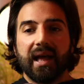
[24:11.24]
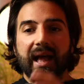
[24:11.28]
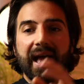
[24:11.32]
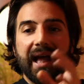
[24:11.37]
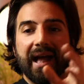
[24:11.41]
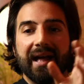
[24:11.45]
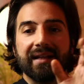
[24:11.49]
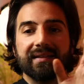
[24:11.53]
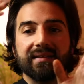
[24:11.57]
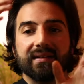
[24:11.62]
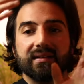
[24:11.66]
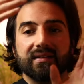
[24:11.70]

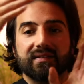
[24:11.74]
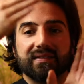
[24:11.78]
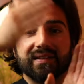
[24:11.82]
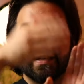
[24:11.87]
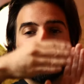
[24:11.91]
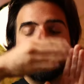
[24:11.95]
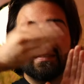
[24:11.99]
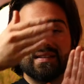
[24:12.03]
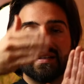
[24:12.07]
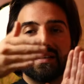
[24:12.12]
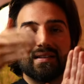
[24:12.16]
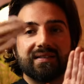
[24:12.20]
And
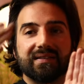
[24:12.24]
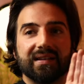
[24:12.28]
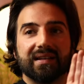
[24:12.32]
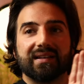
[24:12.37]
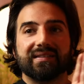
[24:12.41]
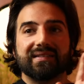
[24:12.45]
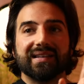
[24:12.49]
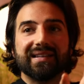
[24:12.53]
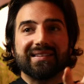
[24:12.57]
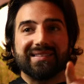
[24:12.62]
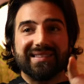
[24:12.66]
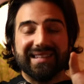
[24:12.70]

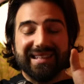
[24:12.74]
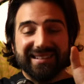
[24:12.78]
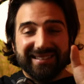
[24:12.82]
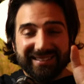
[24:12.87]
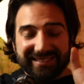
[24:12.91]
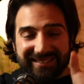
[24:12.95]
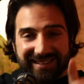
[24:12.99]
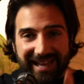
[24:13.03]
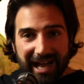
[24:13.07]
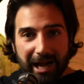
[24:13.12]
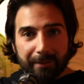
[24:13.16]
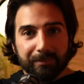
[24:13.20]
666 is the
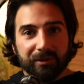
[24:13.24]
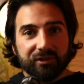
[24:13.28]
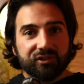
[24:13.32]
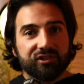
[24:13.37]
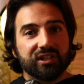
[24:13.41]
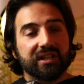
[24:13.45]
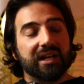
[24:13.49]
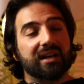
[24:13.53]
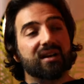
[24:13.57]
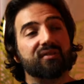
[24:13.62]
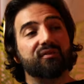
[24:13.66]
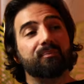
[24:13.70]

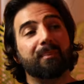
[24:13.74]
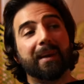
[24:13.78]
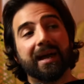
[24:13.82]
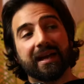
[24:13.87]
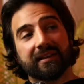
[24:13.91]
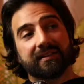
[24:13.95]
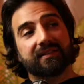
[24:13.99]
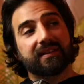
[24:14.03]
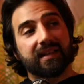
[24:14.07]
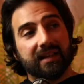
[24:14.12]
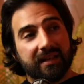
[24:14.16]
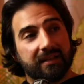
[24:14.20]
establishing of
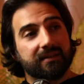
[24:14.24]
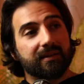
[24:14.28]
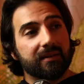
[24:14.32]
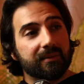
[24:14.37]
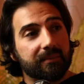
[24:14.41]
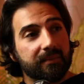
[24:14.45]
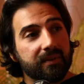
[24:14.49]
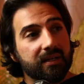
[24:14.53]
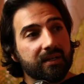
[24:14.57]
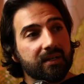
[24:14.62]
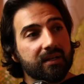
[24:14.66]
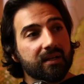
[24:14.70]
man's
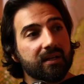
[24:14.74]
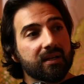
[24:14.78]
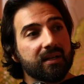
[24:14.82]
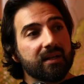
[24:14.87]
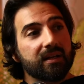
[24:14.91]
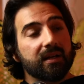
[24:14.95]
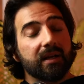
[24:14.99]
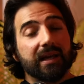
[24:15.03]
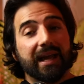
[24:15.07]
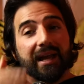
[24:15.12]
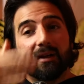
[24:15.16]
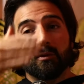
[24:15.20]
kingdom
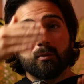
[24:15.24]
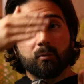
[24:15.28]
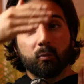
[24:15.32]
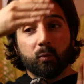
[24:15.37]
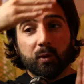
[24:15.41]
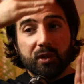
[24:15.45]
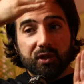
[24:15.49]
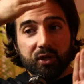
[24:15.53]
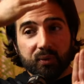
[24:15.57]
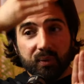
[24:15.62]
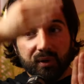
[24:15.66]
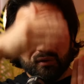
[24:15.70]

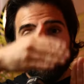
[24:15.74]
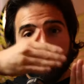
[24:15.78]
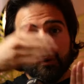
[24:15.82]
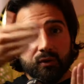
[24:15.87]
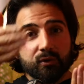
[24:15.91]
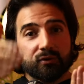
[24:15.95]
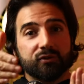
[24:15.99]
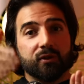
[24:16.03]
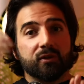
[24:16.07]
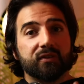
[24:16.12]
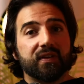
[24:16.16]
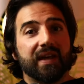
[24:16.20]
with the
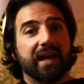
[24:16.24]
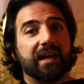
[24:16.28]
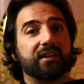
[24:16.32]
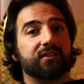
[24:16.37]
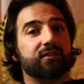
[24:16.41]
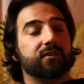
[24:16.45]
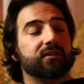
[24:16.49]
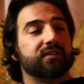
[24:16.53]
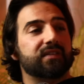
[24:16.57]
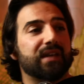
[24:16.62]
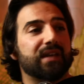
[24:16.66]
refusal to enter